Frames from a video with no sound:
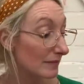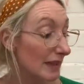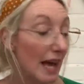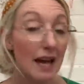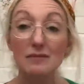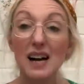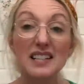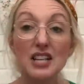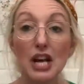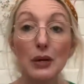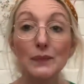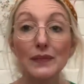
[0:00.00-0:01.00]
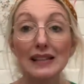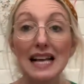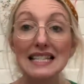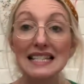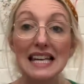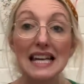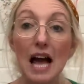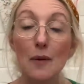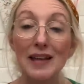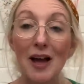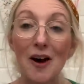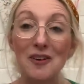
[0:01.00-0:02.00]
Yeah, I don't know, let's see how we
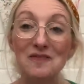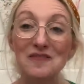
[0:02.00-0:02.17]
get on.